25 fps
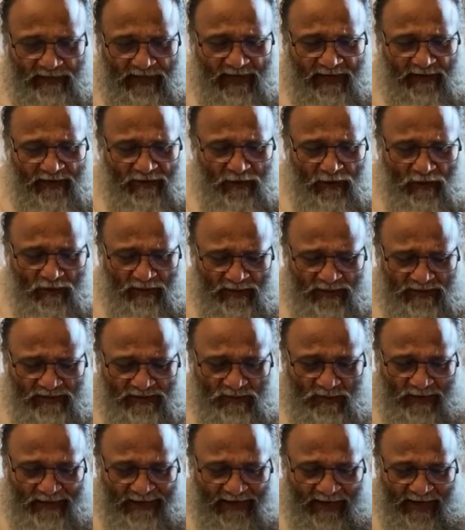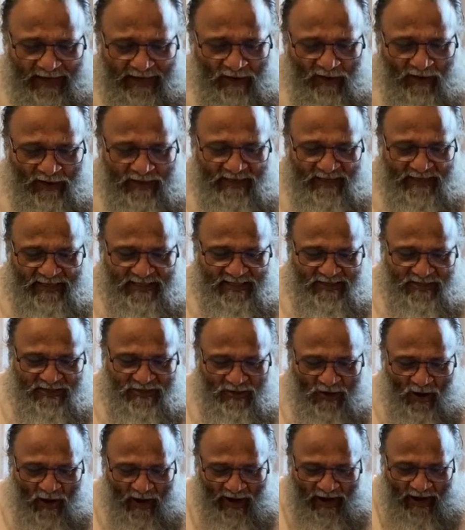Ignorance one cannot
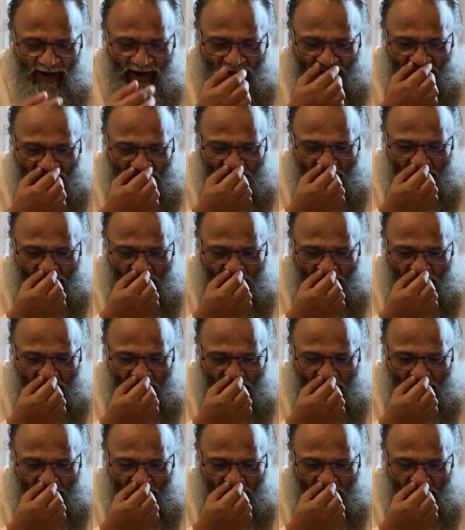destroy.